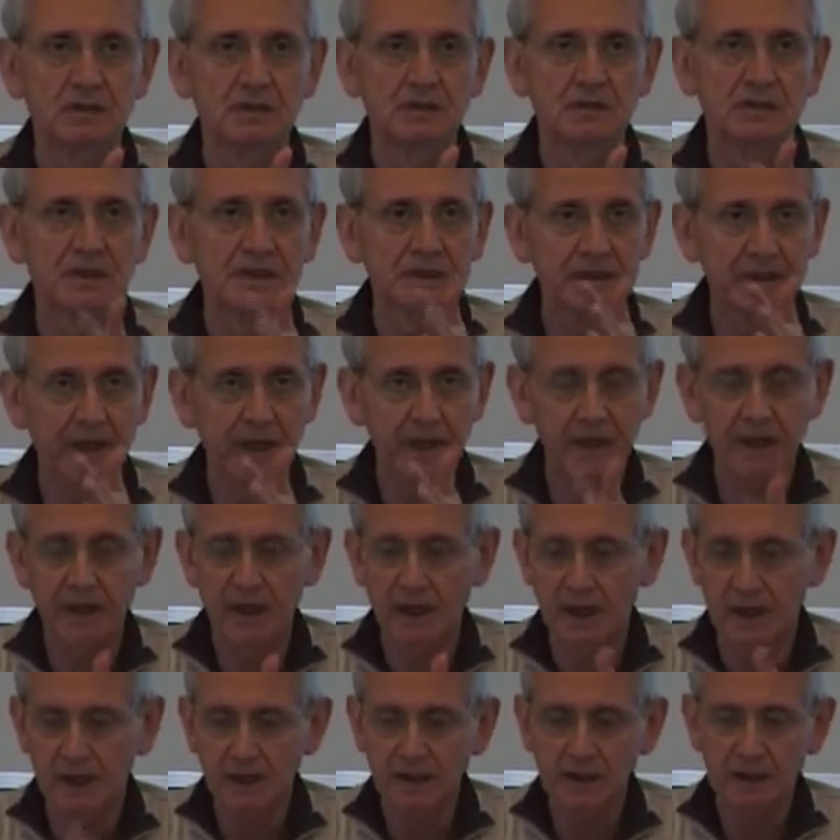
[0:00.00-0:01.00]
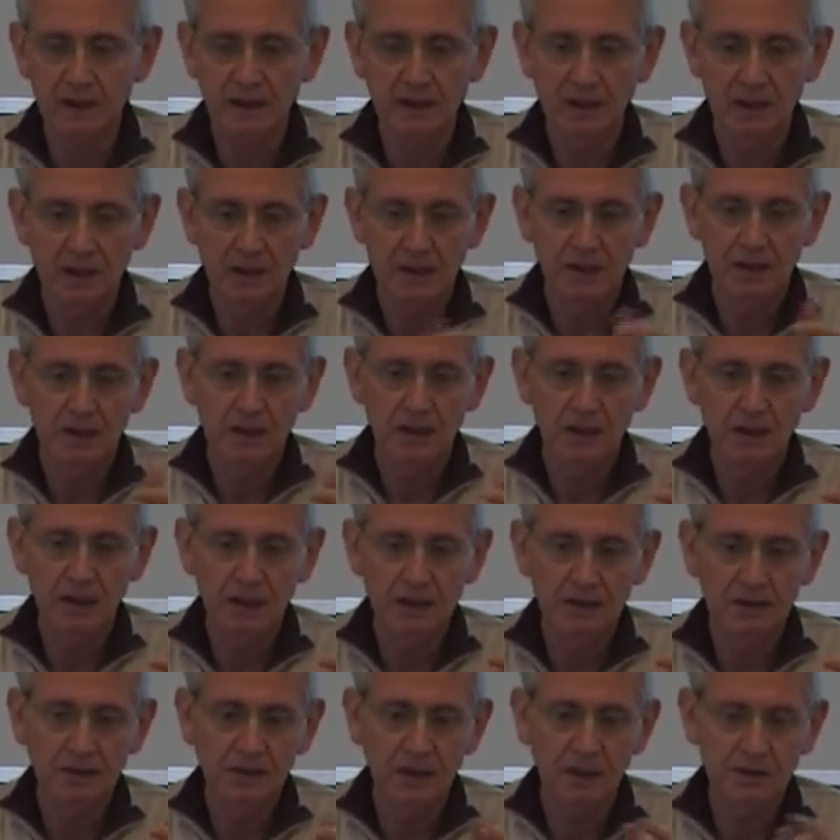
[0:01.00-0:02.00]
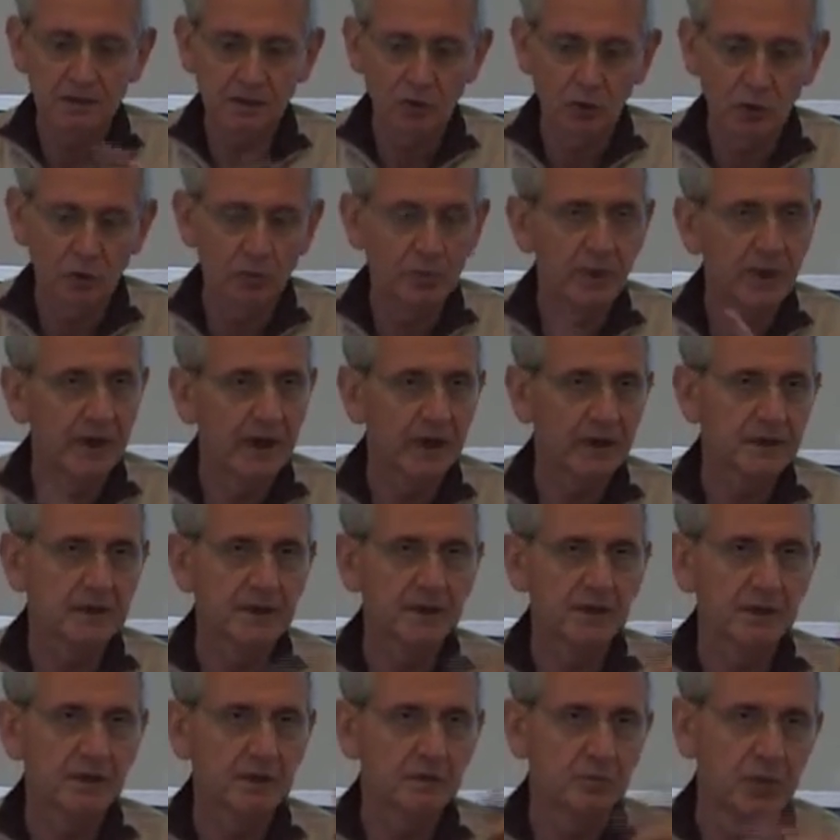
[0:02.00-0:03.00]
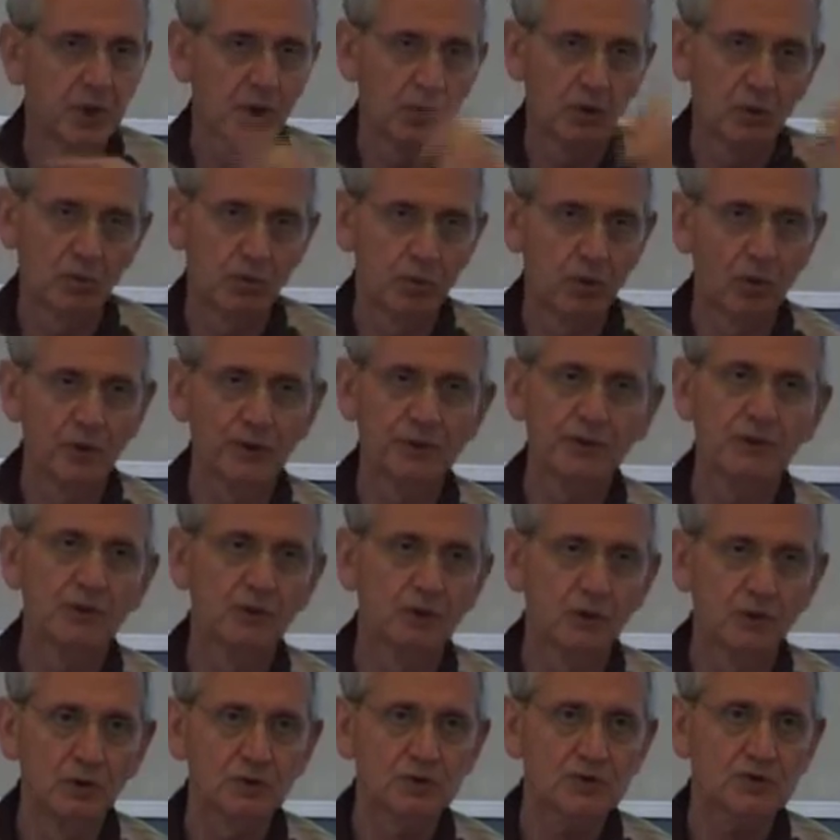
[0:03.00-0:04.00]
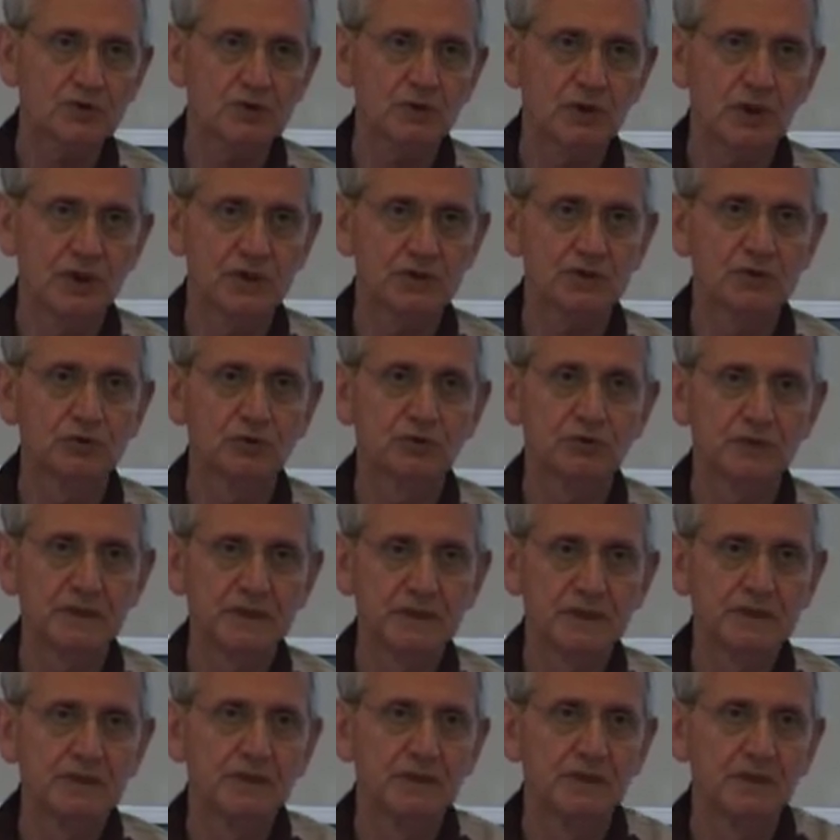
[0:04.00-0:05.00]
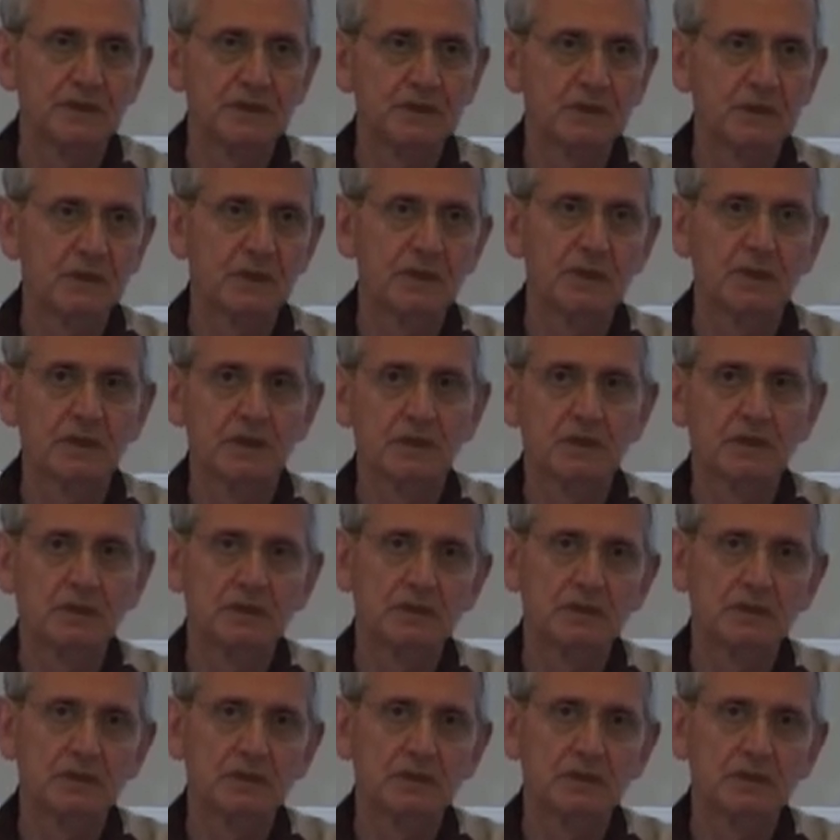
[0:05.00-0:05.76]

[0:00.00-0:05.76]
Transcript: reading again and compare the PowerPoint notes as you read the